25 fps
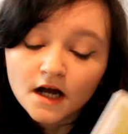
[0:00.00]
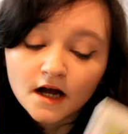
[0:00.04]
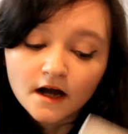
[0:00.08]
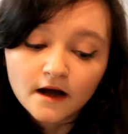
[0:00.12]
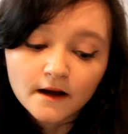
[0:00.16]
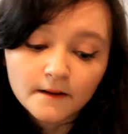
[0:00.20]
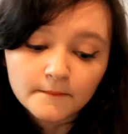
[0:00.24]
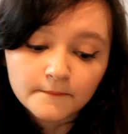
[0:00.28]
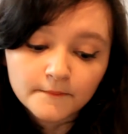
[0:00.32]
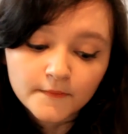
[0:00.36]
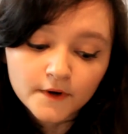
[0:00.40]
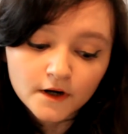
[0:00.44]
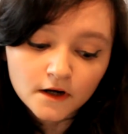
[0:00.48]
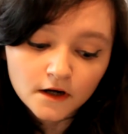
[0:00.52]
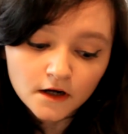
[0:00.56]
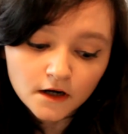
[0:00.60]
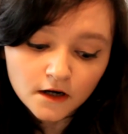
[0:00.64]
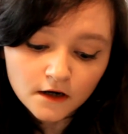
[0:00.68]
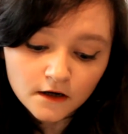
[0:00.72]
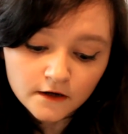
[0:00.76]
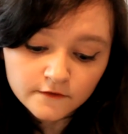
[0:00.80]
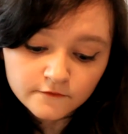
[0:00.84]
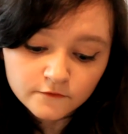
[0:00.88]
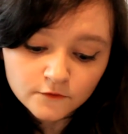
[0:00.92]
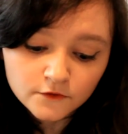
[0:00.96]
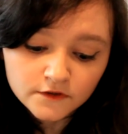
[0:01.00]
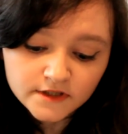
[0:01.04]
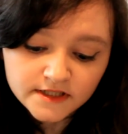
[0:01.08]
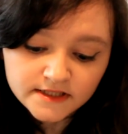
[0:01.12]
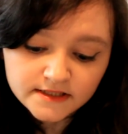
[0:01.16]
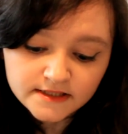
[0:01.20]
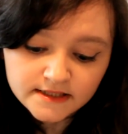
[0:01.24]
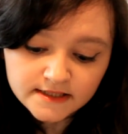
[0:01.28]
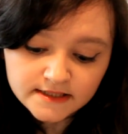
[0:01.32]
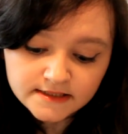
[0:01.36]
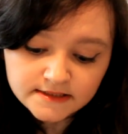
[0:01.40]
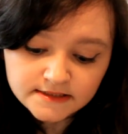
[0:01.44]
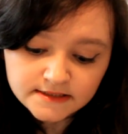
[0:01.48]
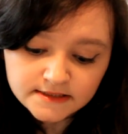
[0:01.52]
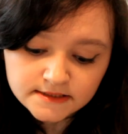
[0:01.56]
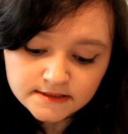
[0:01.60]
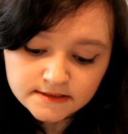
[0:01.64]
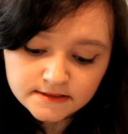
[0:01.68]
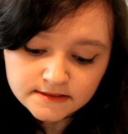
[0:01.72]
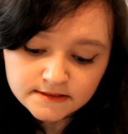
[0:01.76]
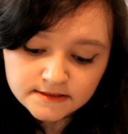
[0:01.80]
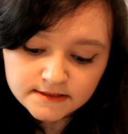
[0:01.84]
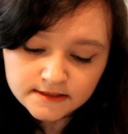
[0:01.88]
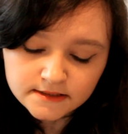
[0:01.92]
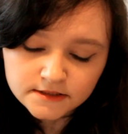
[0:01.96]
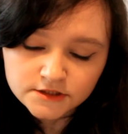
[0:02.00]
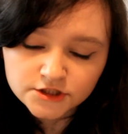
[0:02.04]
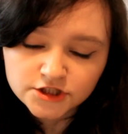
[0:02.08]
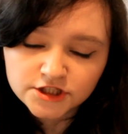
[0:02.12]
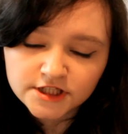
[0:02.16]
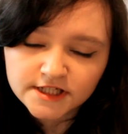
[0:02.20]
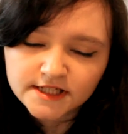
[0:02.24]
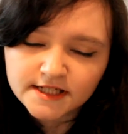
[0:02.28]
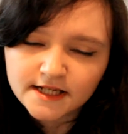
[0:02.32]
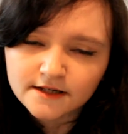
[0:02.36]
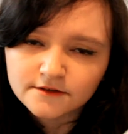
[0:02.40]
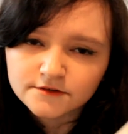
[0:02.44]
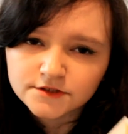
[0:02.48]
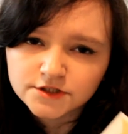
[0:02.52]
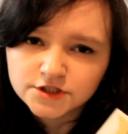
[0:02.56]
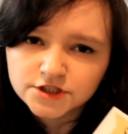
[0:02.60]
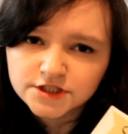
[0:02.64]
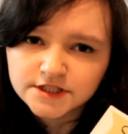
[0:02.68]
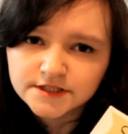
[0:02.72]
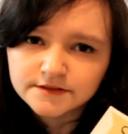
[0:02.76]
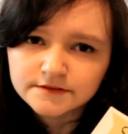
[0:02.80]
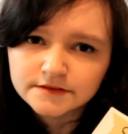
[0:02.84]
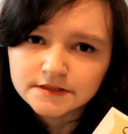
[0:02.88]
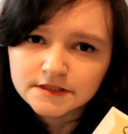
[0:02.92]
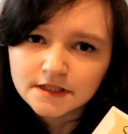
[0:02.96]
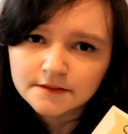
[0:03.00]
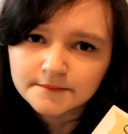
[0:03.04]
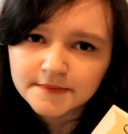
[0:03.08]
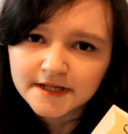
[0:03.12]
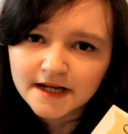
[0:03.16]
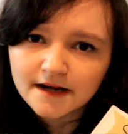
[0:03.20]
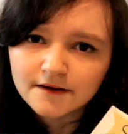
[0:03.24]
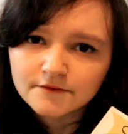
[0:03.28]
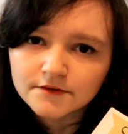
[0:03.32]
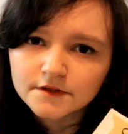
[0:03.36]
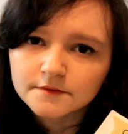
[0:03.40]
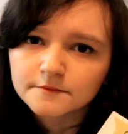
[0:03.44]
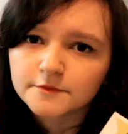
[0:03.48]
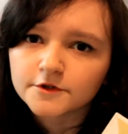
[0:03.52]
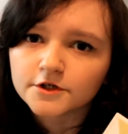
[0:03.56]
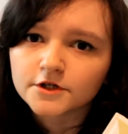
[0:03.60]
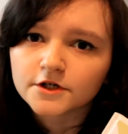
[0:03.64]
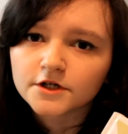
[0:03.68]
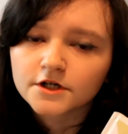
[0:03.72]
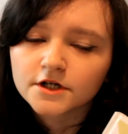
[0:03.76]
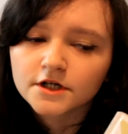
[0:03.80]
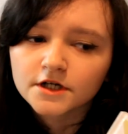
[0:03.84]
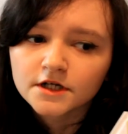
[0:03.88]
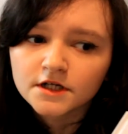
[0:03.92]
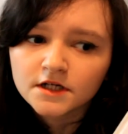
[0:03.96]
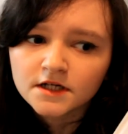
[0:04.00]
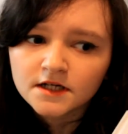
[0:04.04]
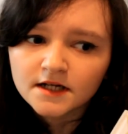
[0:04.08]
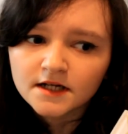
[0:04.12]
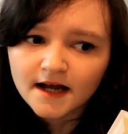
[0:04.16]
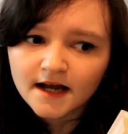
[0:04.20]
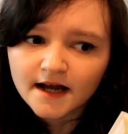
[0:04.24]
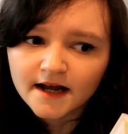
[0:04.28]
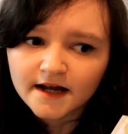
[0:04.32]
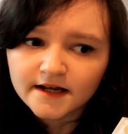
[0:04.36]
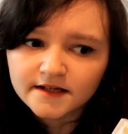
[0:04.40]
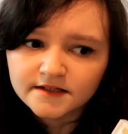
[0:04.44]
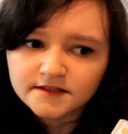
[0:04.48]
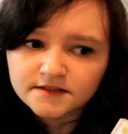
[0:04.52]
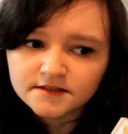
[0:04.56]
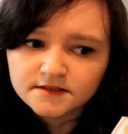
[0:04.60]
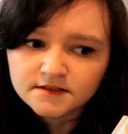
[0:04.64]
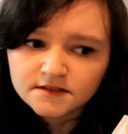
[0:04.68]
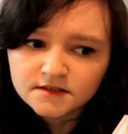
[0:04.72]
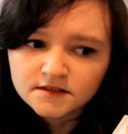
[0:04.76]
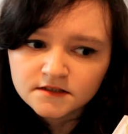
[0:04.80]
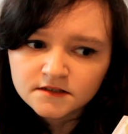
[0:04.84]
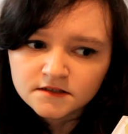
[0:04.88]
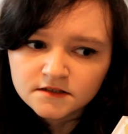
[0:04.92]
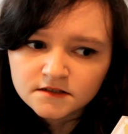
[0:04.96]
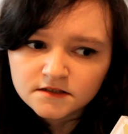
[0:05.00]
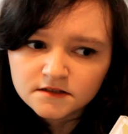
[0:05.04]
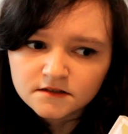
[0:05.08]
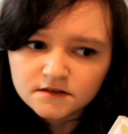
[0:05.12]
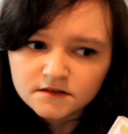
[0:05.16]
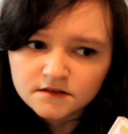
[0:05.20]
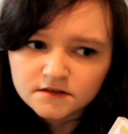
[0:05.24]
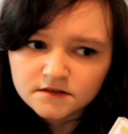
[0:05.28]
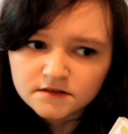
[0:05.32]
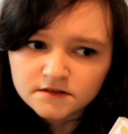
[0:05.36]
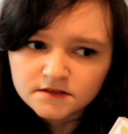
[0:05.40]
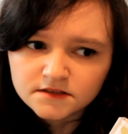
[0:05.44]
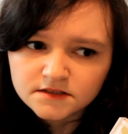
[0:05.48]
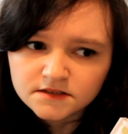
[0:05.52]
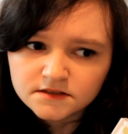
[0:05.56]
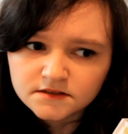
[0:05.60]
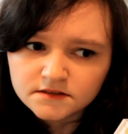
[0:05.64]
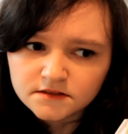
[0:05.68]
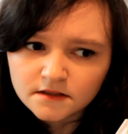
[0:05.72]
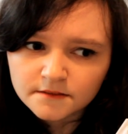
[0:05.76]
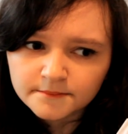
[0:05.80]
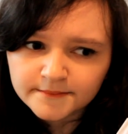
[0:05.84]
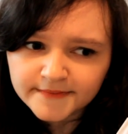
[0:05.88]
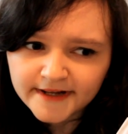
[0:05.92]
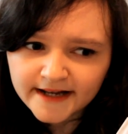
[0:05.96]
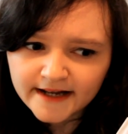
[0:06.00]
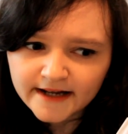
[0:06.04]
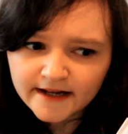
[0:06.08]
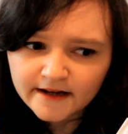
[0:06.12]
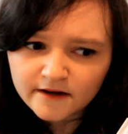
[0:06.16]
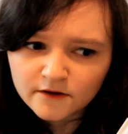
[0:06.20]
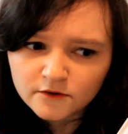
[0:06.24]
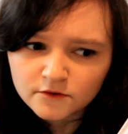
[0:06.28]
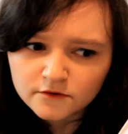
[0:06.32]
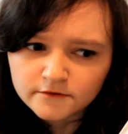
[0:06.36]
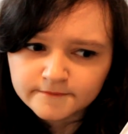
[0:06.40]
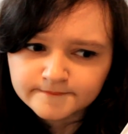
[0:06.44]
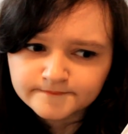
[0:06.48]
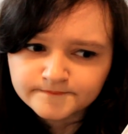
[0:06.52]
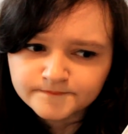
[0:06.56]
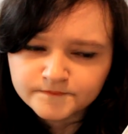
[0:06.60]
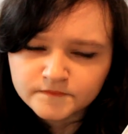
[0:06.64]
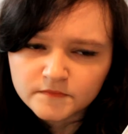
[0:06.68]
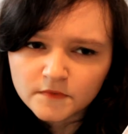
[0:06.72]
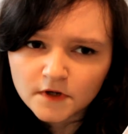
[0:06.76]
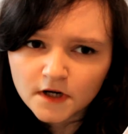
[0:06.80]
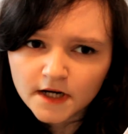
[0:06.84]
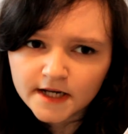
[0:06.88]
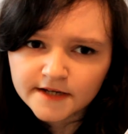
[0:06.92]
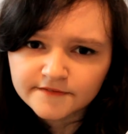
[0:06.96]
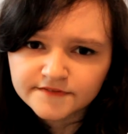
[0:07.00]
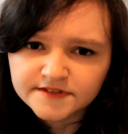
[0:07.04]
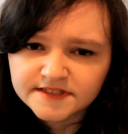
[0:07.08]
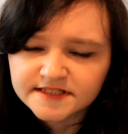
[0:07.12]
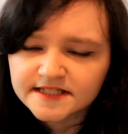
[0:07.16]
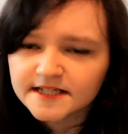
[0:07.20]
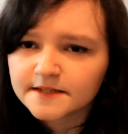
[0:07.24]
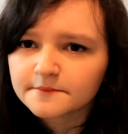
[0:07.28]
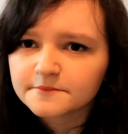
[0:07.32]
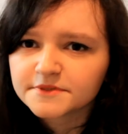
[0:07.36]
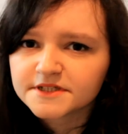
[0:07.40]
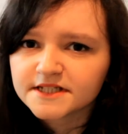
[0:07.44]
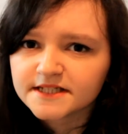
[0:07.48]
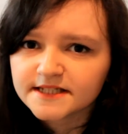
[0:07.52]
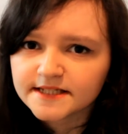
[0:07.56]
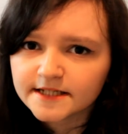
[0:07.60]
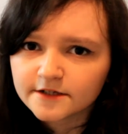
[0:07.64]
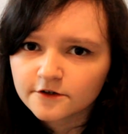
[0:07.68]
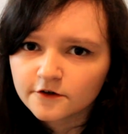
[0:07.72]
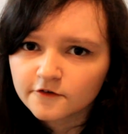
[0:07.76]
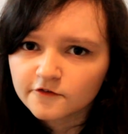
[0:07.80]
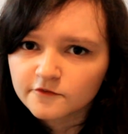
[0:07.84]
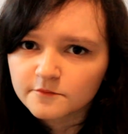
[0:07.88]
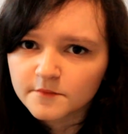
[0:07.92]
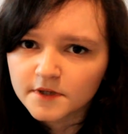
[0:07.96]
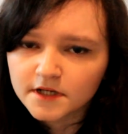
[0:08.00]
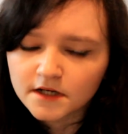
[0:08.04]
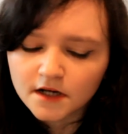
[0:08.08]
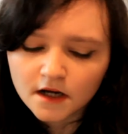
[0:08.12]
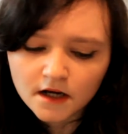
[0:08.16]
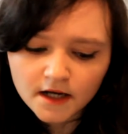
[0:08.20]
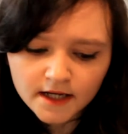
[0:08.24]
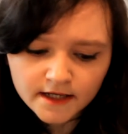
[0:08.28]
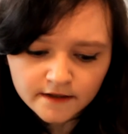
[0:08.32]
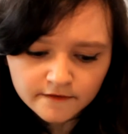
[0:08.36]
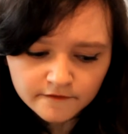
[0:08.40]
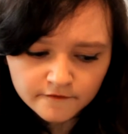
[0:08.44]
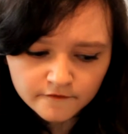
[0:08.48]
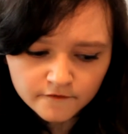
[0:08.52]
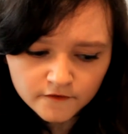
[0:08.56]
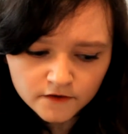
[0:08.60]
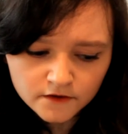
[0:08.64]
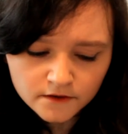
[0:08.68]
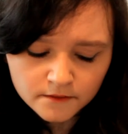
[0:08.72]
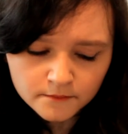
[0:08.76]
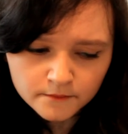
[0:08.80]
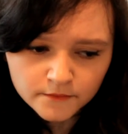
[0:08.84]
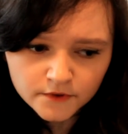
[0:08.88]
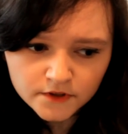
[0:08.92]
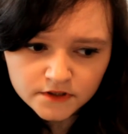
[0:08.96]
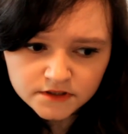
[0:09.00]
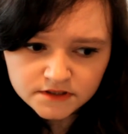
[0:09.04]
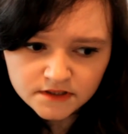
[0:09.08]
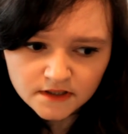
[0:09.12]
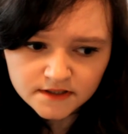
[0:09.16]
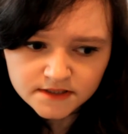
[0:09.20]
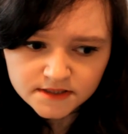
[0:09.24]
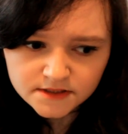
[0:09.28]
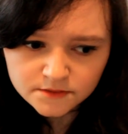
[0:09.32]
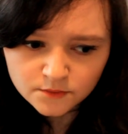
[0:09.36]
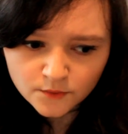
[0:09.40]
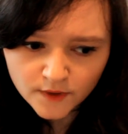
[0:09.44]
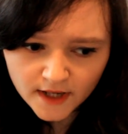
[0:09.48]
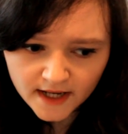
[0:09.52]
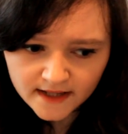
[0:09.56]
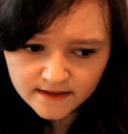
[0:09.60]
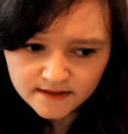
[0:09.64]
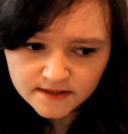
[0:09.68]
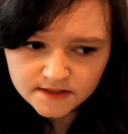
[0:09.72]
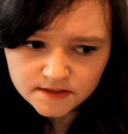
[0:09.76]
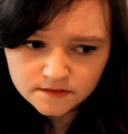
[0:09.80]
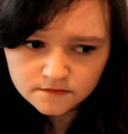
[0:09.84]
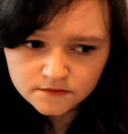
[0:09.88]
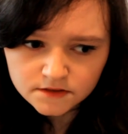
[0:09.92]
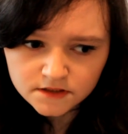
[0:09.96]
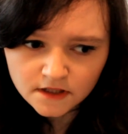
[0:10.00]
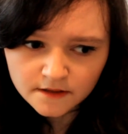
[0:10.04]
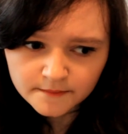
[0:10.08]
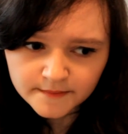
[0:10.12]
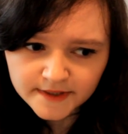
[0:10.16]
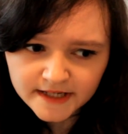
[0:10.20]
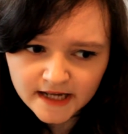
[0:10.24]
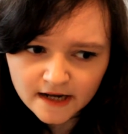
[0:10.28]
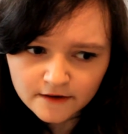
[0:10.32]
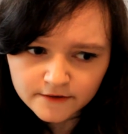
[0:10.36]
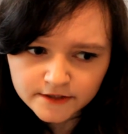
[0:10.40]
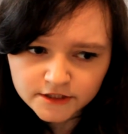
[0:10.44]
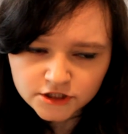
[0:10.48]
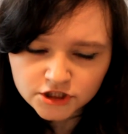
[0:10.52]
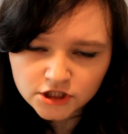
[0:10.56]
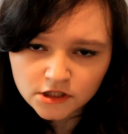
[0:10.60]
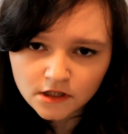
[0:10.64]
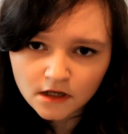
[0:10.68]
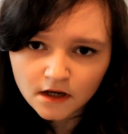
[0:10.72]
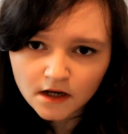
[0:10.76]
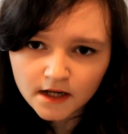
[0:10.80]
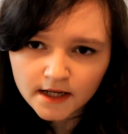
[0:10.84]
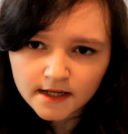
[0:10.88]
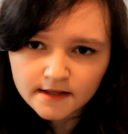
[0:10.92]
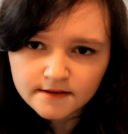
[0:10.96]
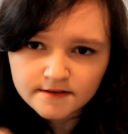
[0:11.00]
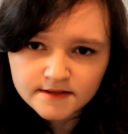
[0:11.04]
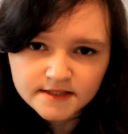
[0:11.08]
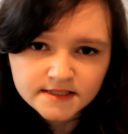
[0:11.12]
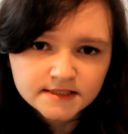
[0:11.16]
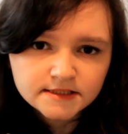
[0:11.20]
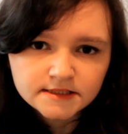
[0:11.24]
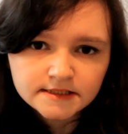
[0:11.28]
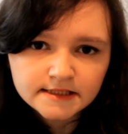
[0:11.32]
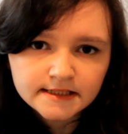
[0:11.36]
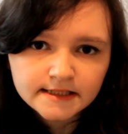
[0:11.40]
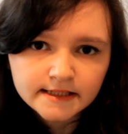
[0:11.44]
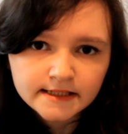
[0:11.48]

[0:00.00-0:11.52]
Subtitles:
I've wanted this since she announced she was coming out with a book, and somehow I have skipped a year of my life because I swear this was coming out in July this